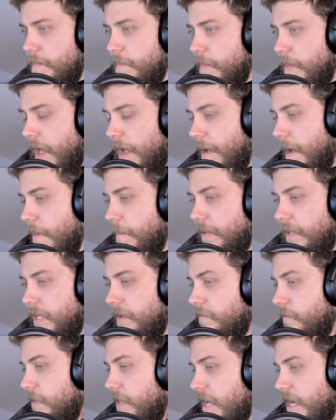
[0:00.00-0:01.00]
I
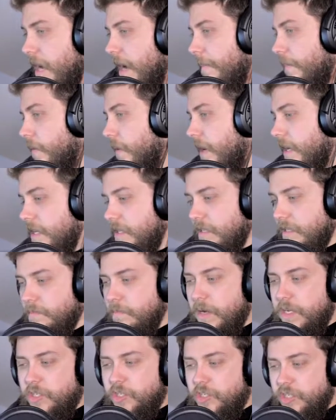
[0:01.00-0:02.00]
believe when they upgrade, it's
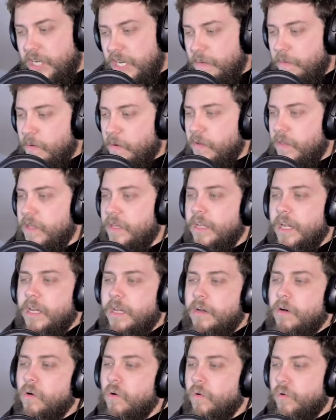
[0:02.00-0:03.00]
much cheaper than
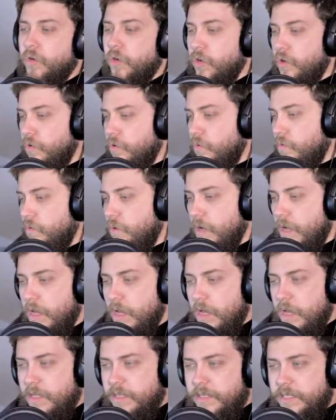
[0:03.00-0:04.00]
getting a whole new
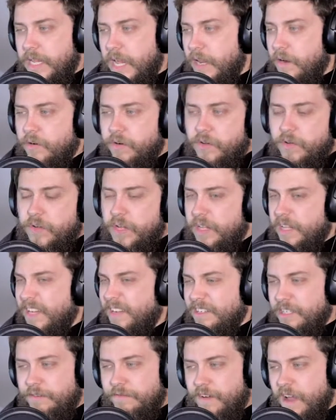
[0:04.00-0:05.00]
set, or you get
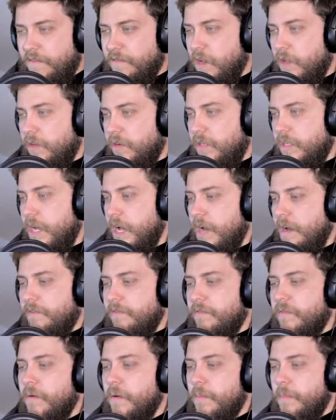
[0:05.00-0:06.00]
like just $5 off.
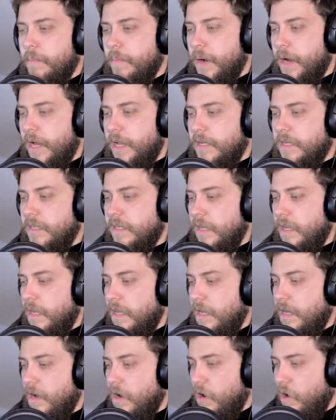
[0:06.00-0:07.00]
But
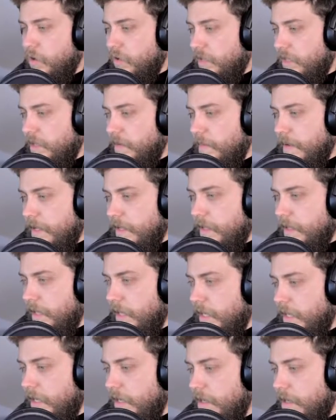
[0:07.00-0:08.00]

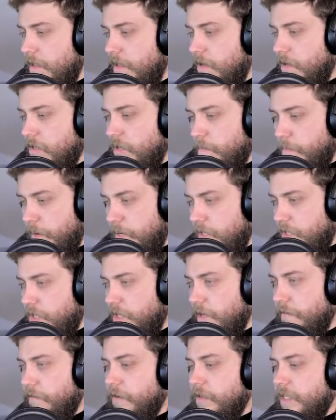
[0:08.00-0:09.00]
ultimately, there's a bunch of
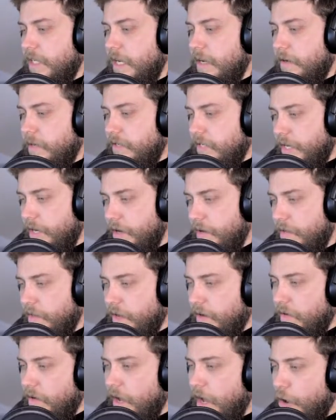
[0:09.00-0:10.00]
different tiers here
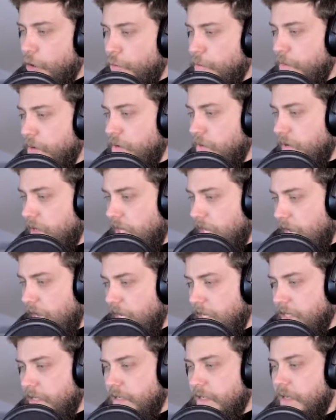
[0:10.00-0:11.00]
that'll help you
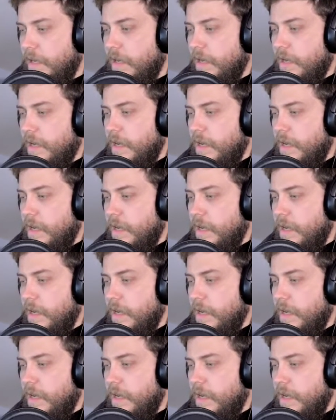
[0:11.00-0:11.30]
get